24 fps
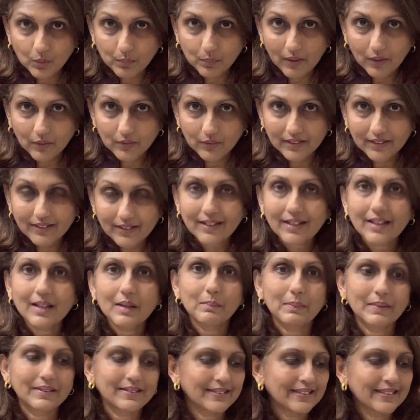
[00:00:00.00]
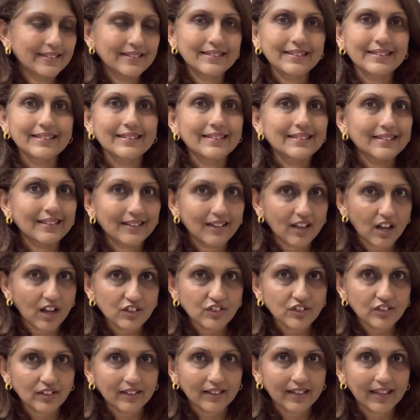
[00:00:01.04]
powder. But since this is a
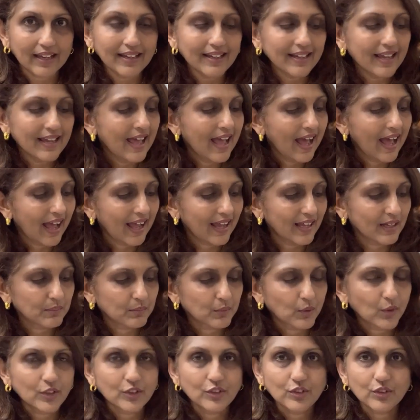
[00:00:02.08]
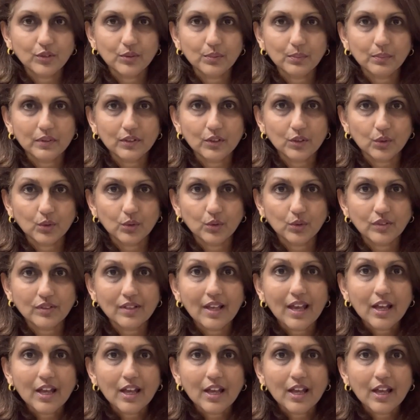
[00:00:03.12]
larger cake, I am going to use